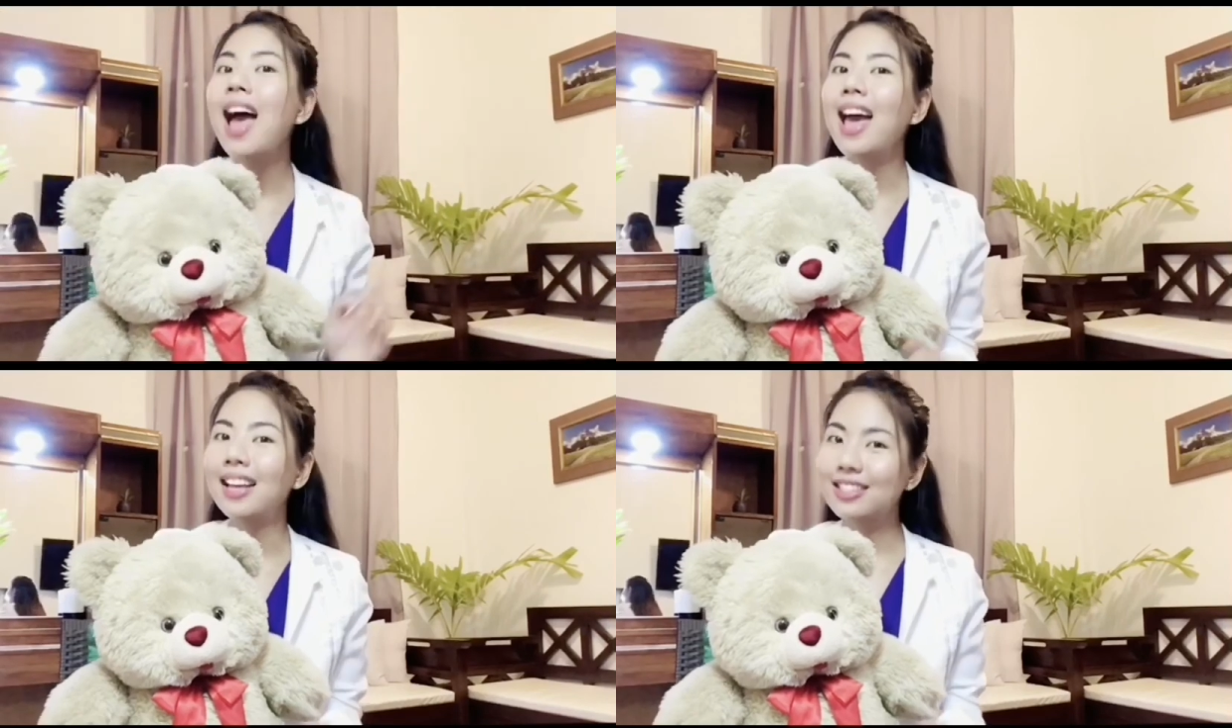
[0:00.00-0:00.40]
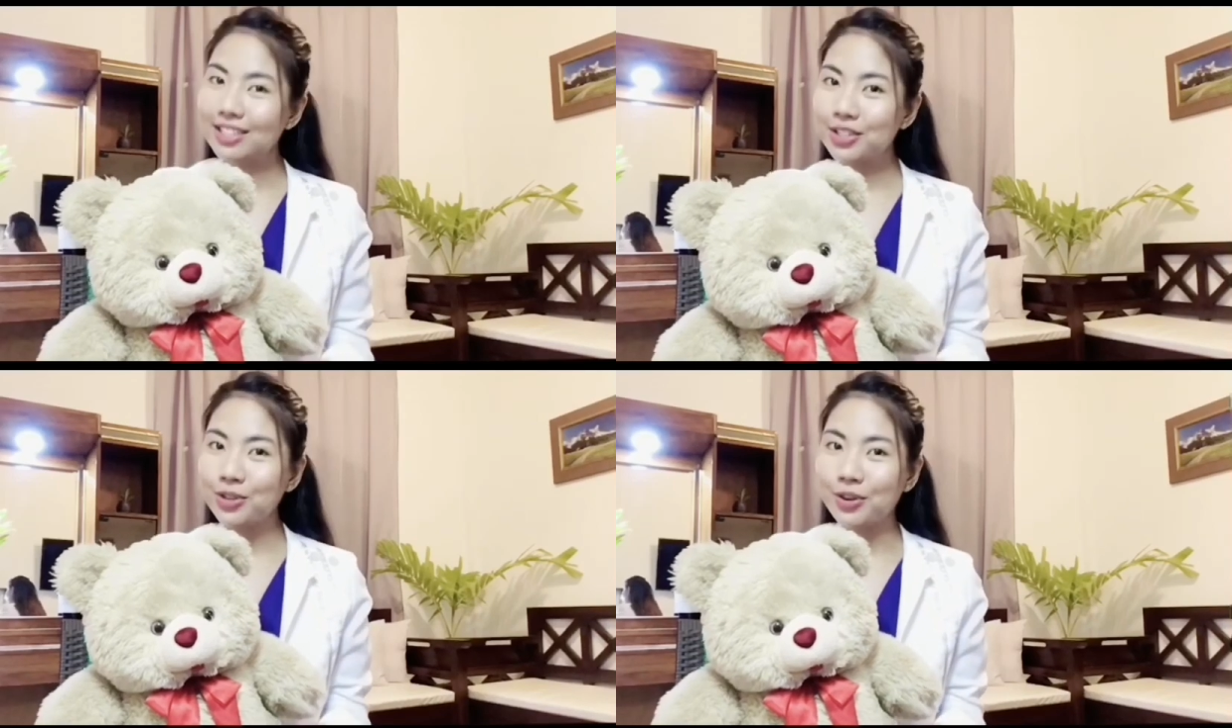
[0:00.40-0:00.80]
and
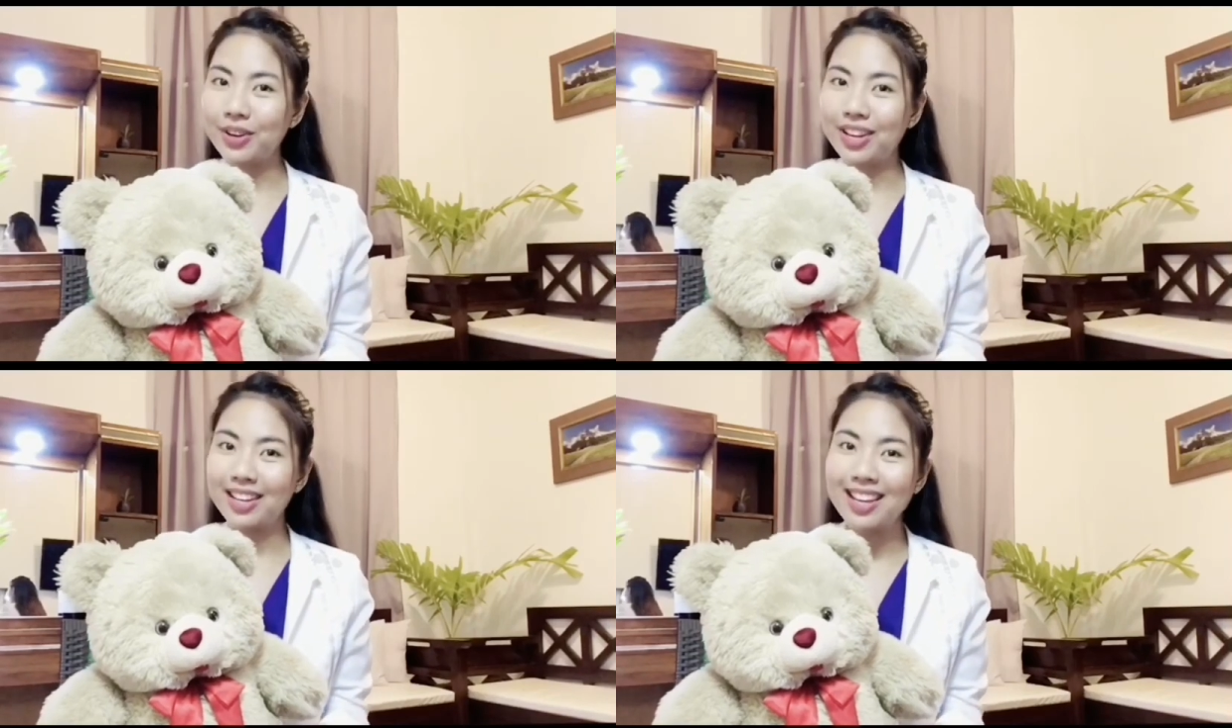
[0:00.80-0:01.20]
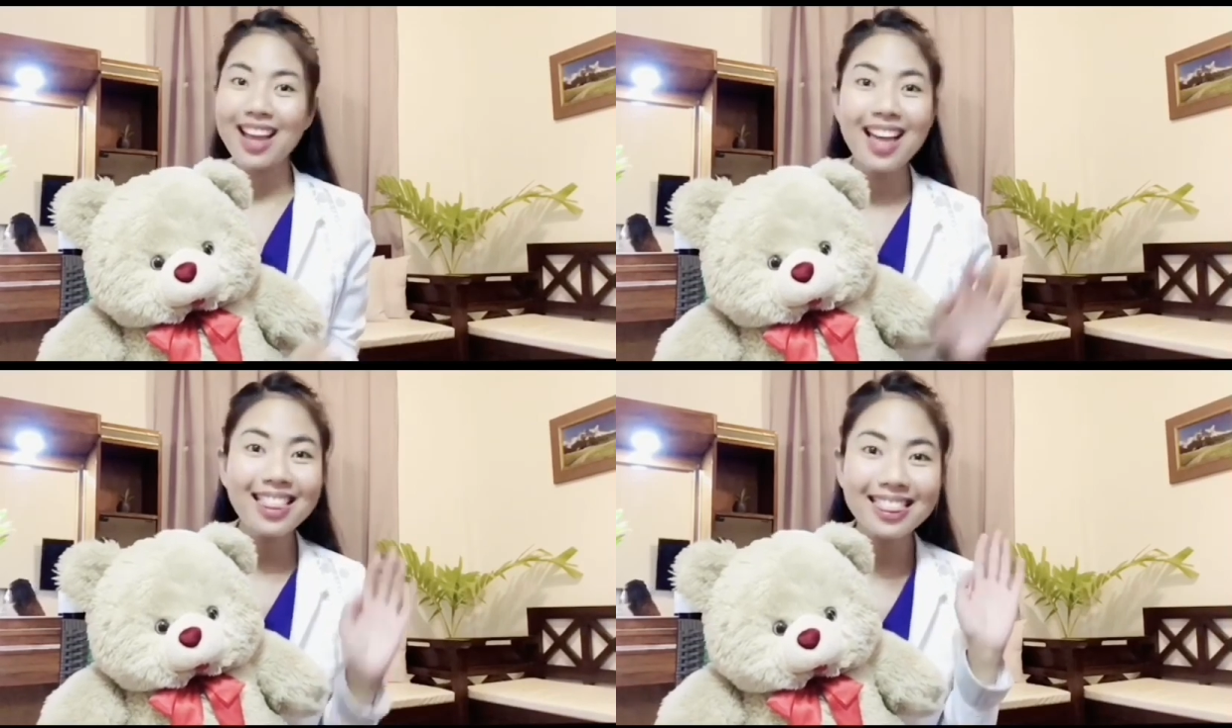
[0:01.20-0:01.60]
enjoy.
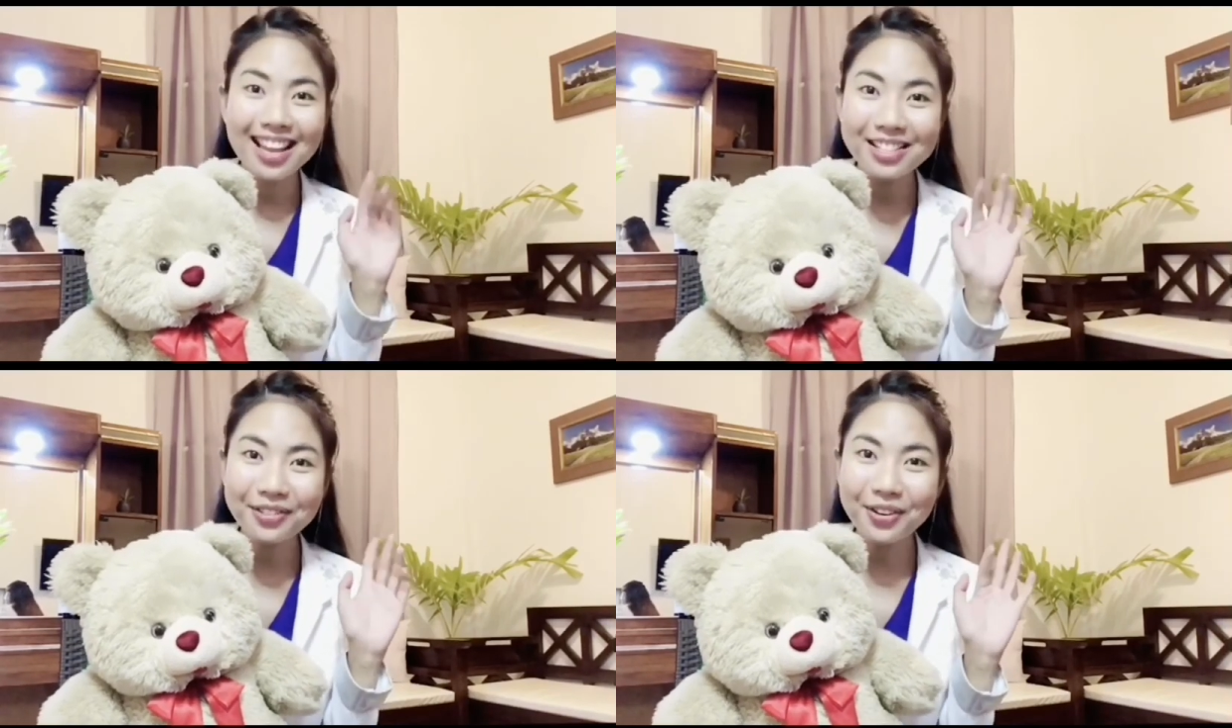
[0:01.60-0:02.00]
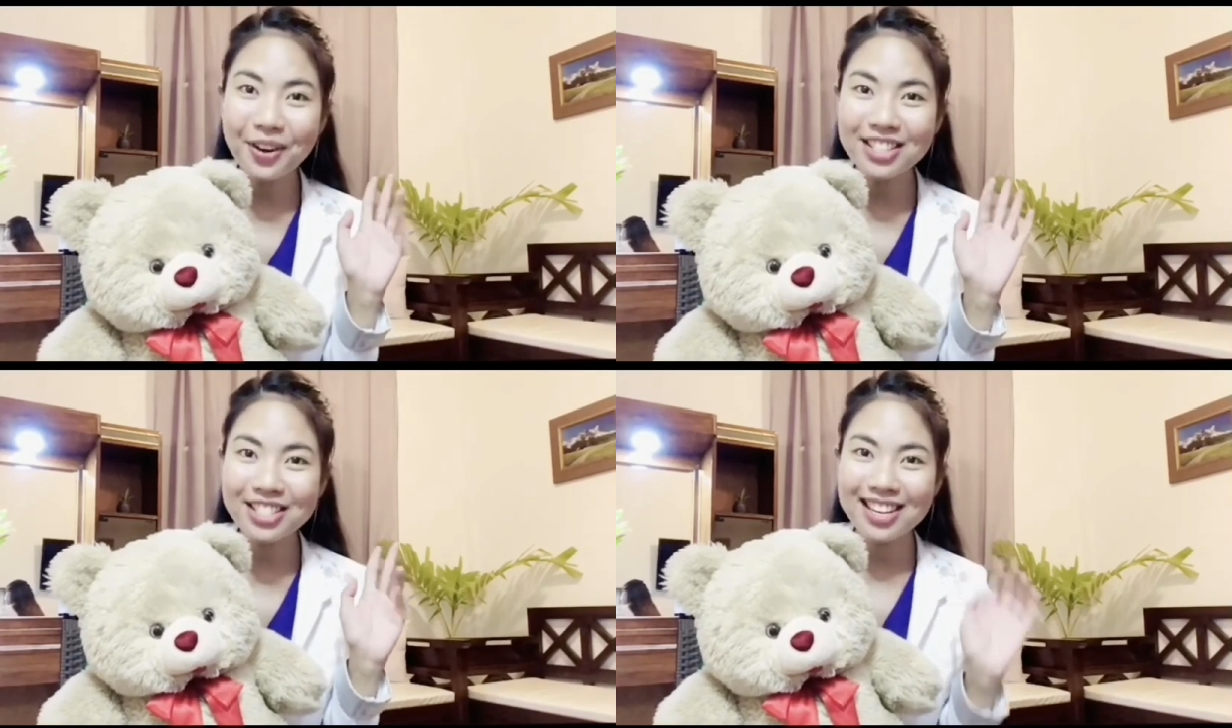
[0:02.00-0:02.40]
Thanks for
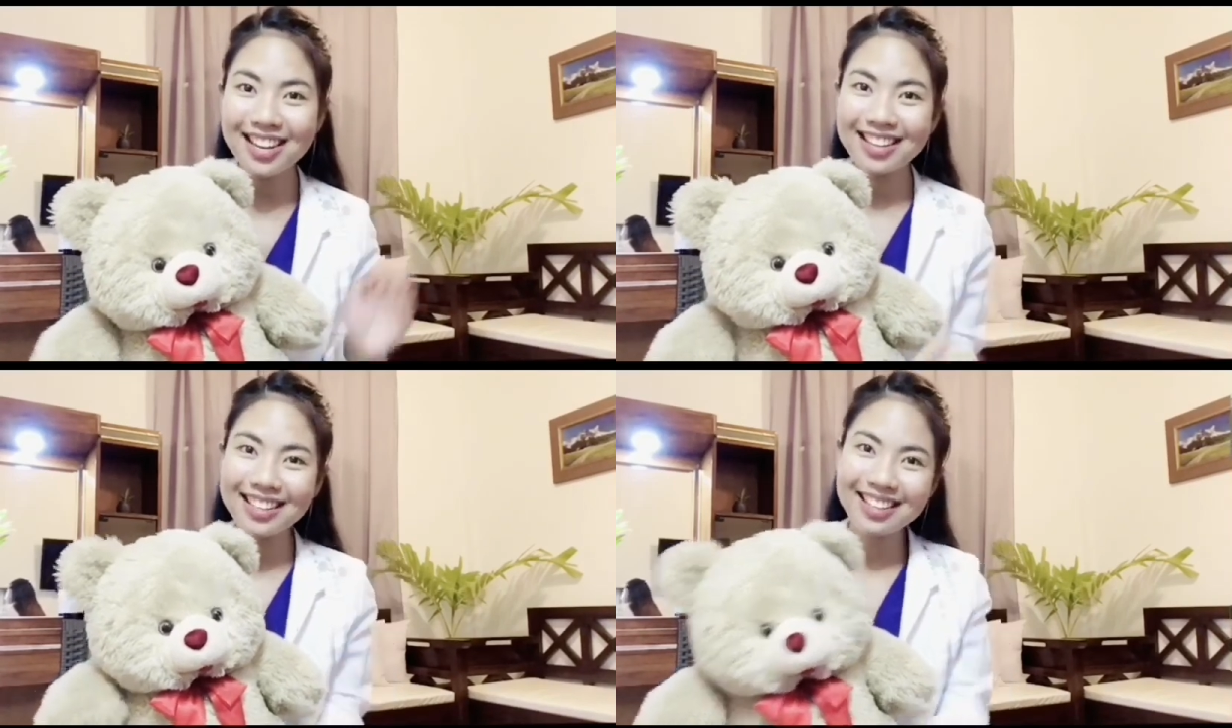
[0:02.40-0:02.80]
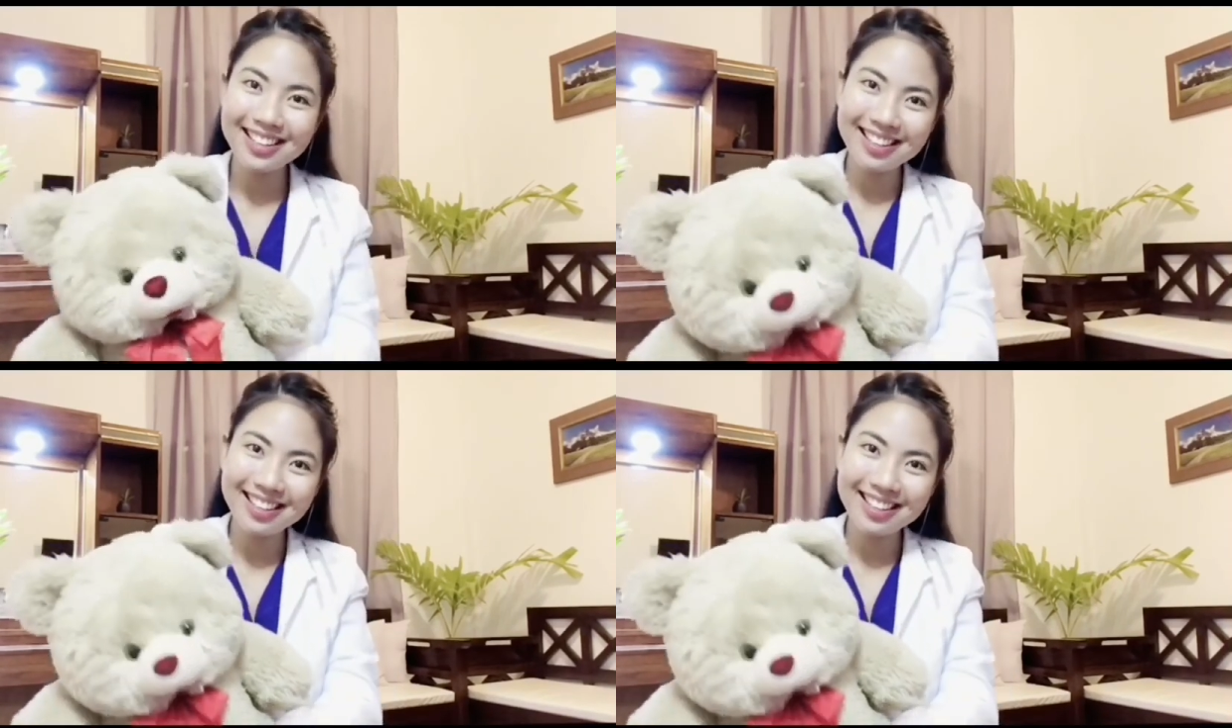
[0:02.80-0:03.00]
watching!